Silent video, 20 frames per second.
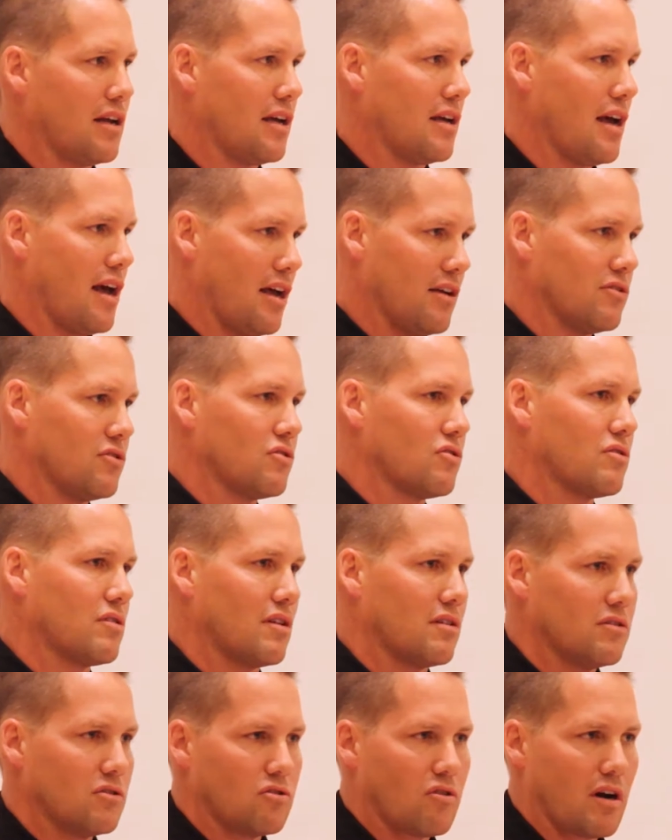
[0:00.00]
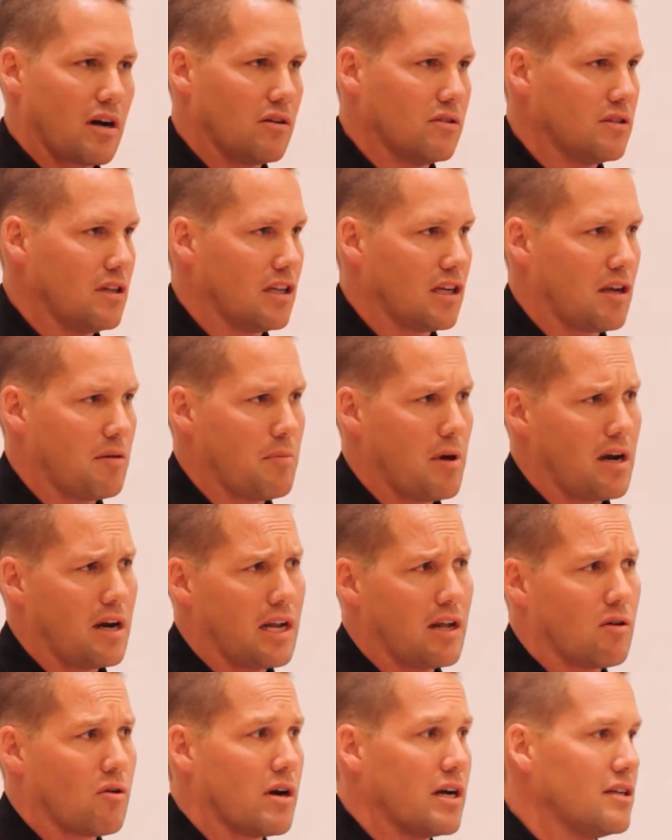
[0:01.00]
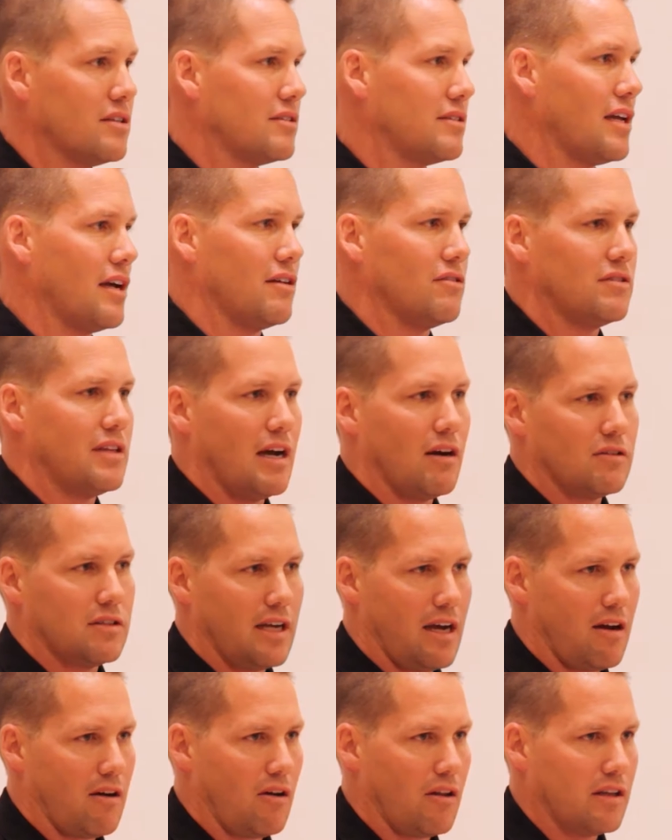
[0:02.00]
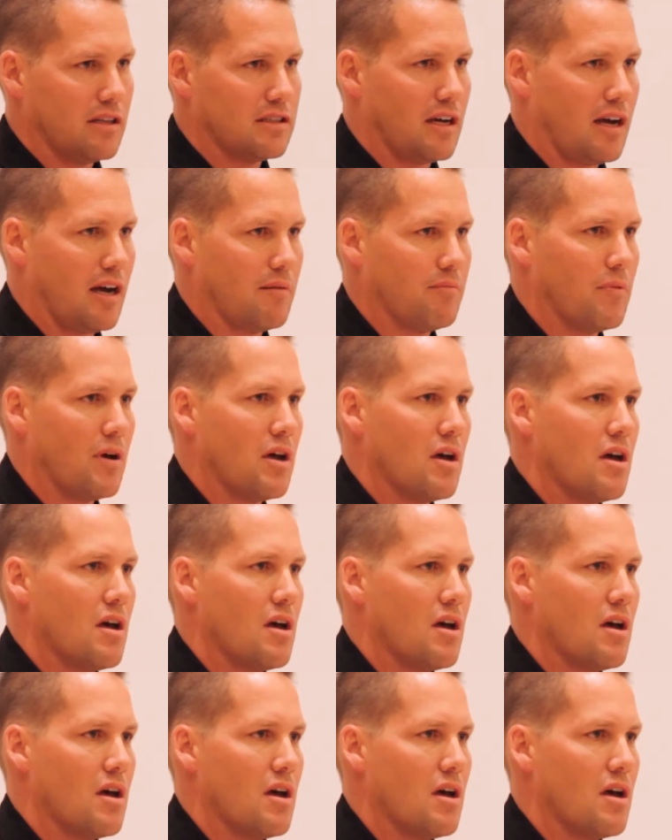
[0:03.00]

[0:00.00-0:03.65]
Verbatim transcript: has struggles in the community or he's, he's downtown all the time,